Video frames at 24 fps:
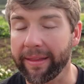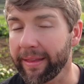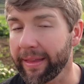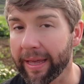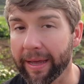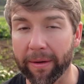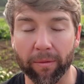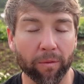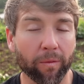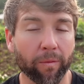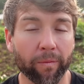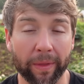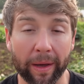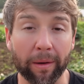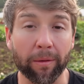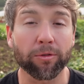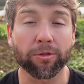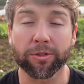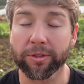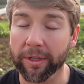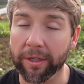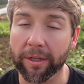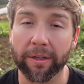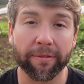That, that will
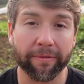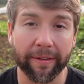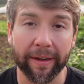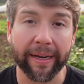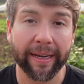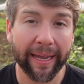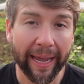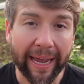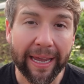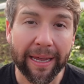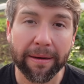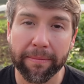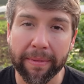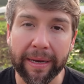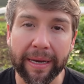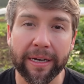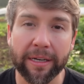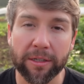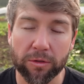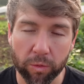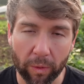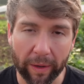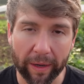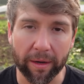still affect canned meat
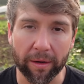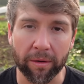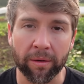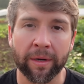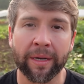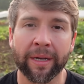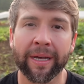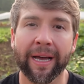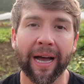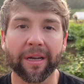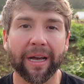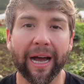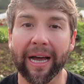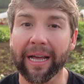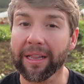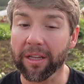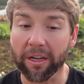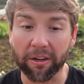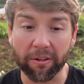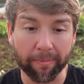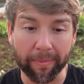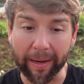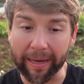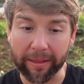as well. I
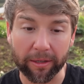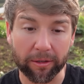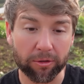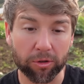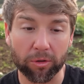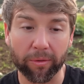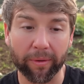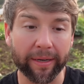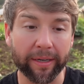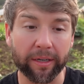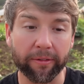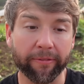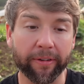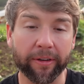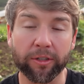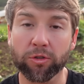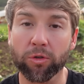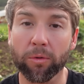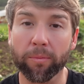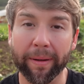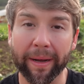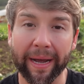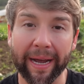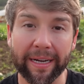love buying those little
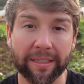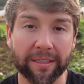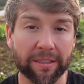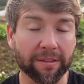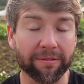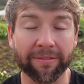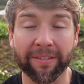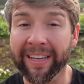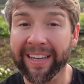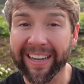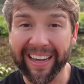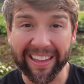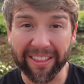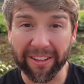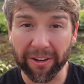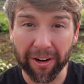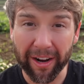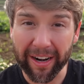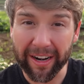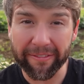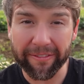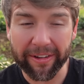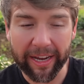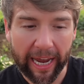individual packs of, and they're
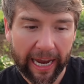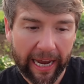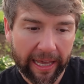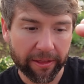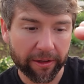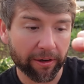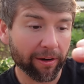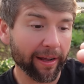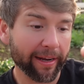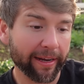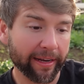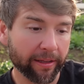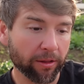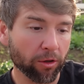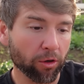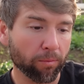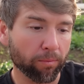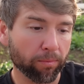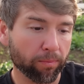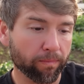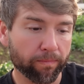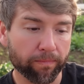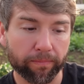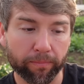not even canned, they're like in
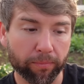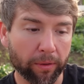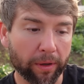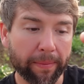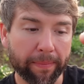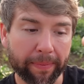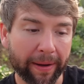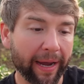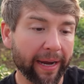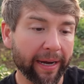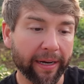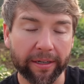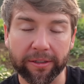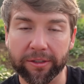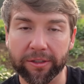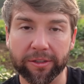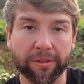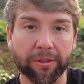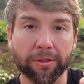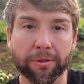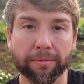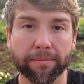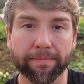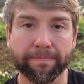little prepackaged
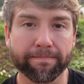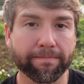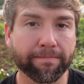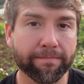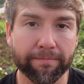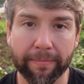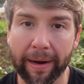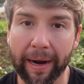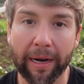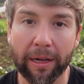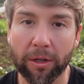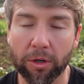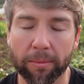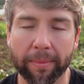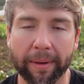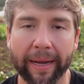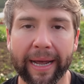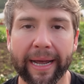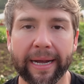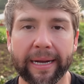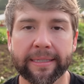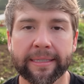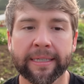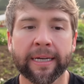little Mylar
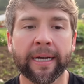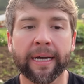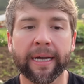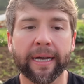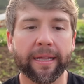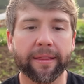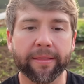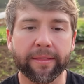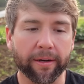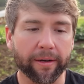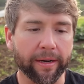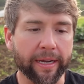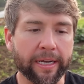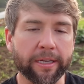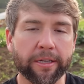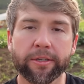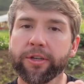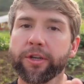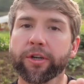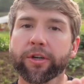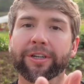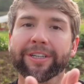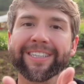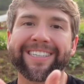bags. They're
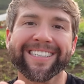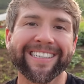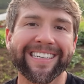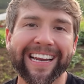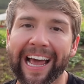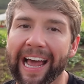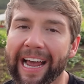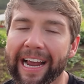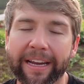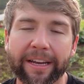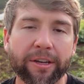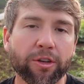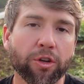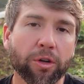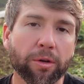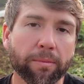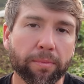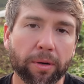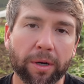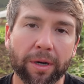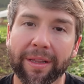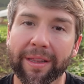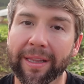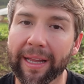easier to stack and you can
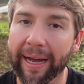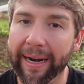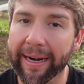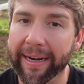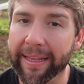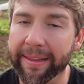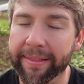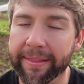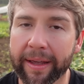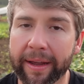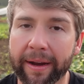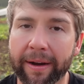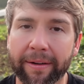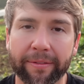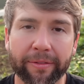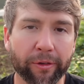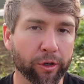put a lot in there.